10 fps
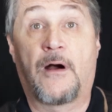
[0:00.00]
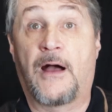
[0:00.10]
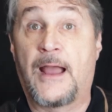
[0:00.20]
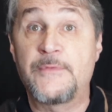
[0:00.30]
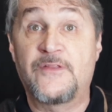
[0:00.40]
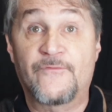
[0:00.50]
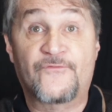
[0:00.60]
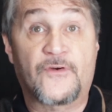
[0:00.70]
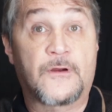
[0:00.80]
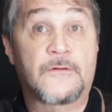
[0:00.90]
I mean,
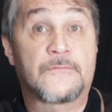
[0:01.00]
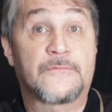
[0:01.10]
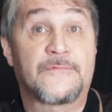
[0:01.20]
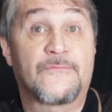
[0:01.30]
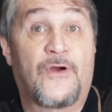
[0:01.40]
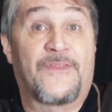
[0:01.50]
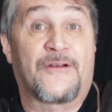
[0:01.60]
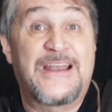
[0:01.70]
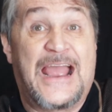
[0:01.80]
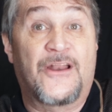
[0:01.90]
for what,
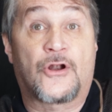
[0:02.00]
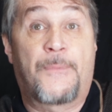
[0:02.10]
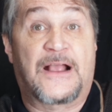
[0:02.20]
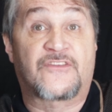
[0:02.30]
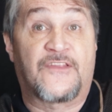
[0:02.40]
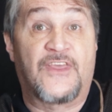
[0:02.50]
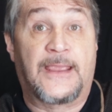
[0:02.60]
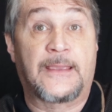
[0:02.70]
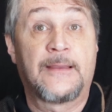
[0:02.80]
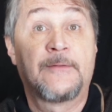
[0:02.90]
they're $900, I
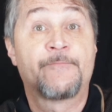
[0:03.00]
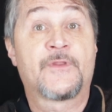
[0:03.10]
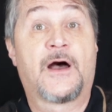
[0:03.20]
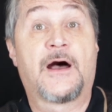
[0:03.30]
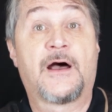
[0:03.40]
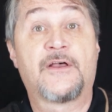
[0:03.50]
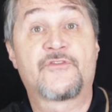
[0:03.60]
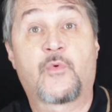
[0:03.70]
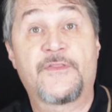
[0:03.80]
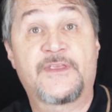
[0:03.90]
think,
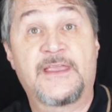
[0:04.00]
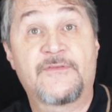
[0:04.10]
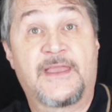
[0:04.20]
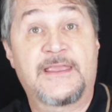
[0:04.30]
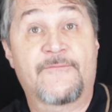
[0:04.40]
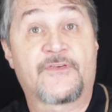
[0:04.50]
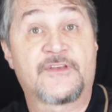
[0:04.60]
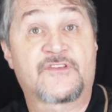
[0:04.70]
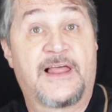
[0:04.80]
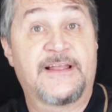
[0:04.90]
is what they get for
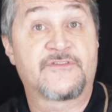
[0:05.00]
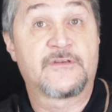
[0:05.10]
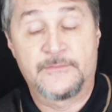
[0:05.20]
this lens.